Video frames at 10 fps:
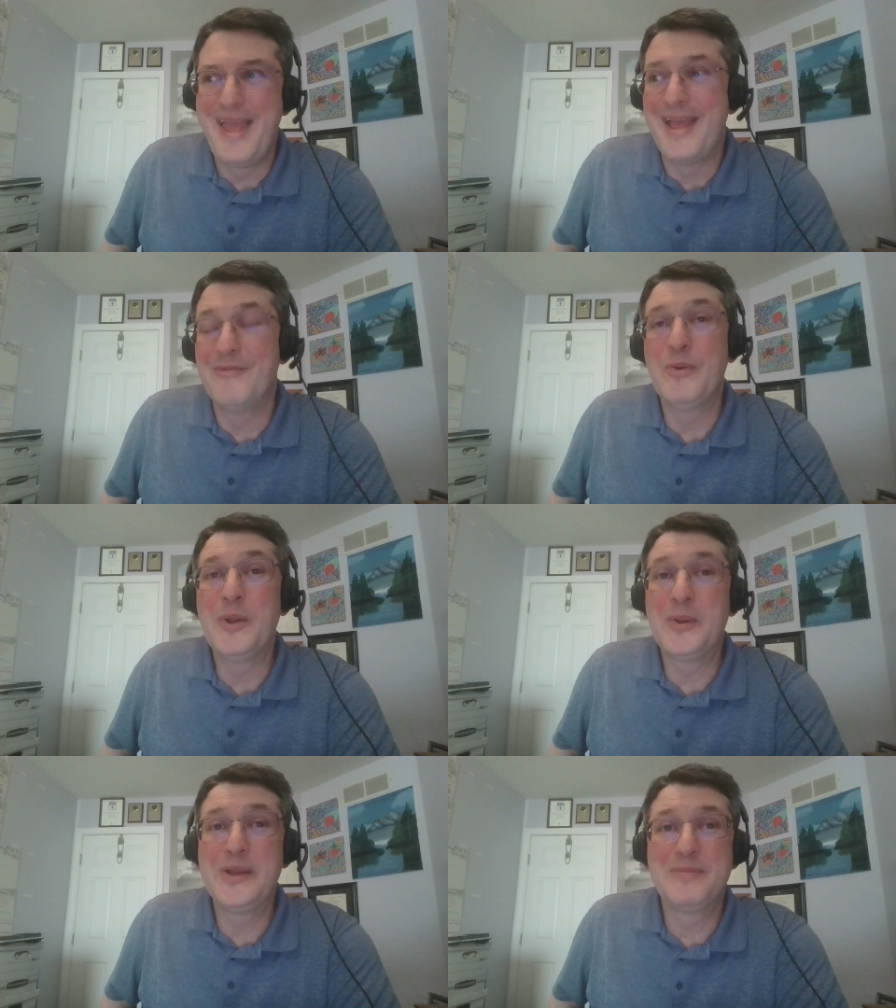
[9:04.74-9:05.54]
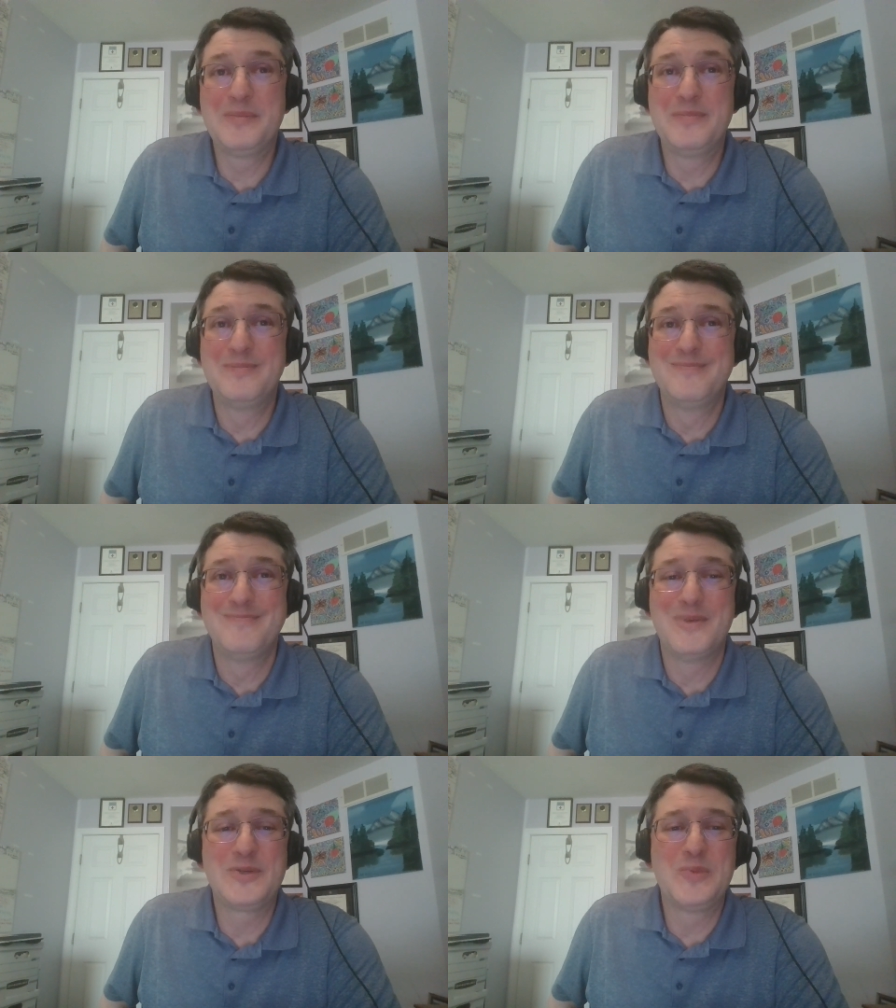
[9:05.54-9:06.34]
If you want to read
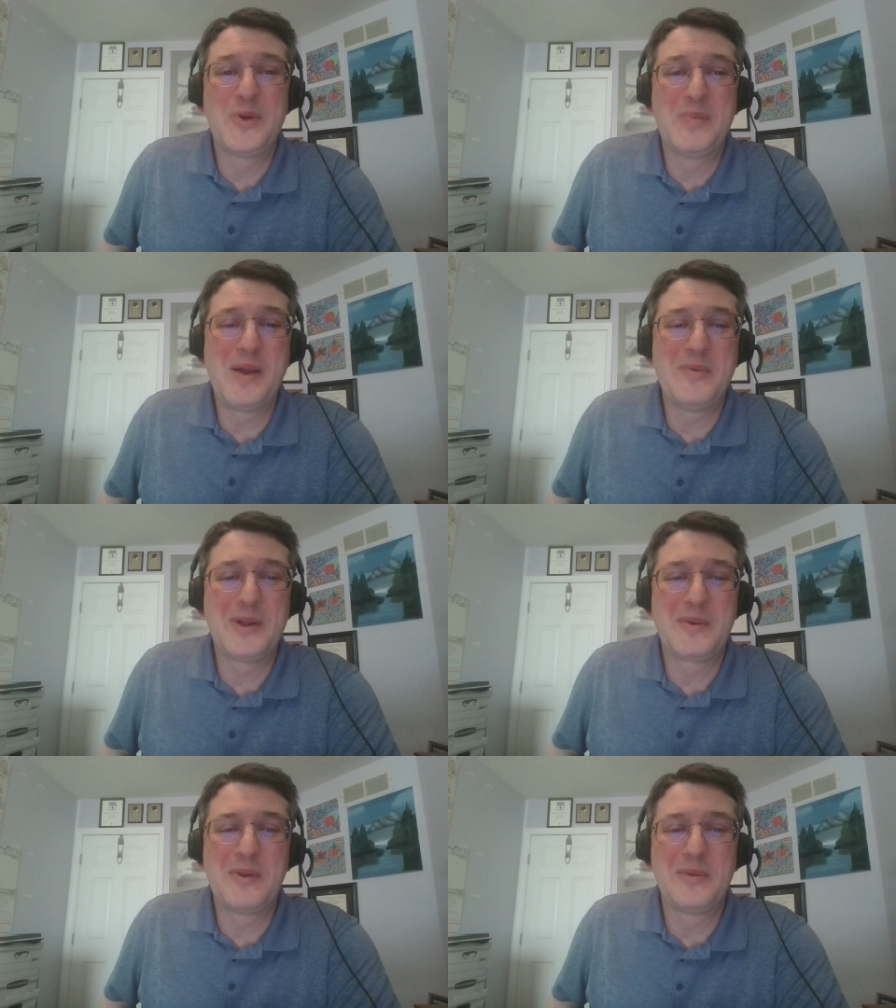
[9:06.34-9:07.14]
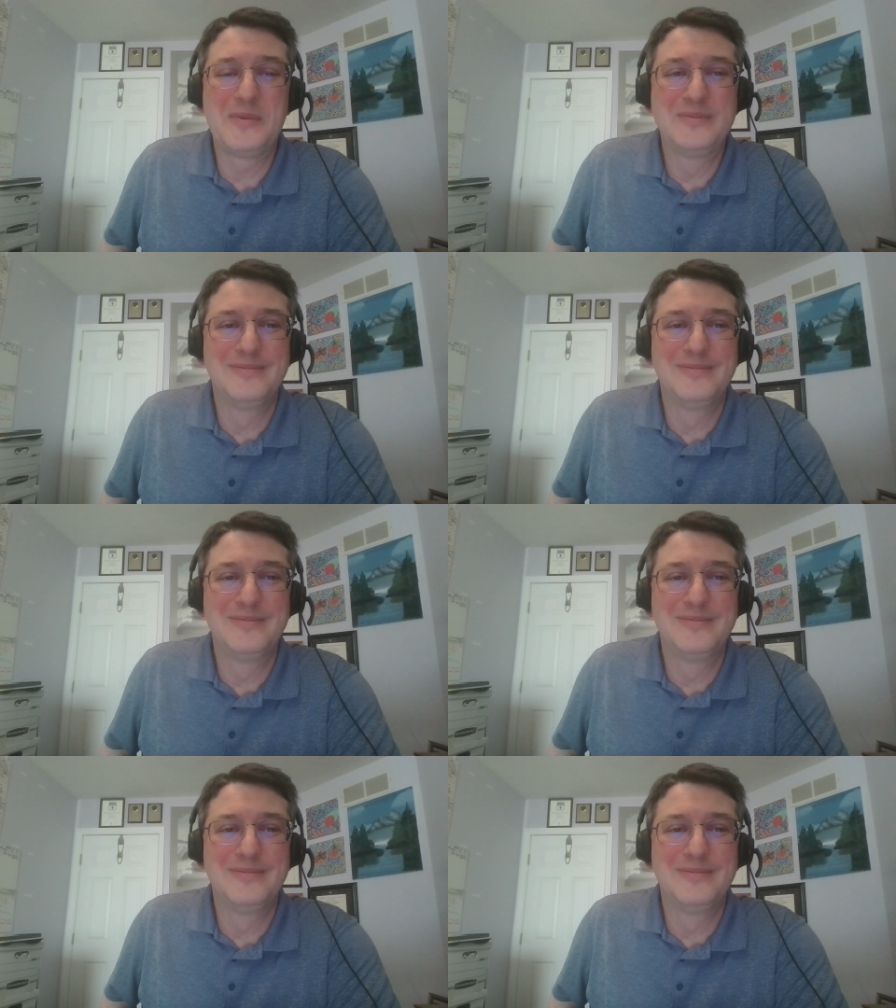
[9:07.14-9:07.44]
much more about what I wrote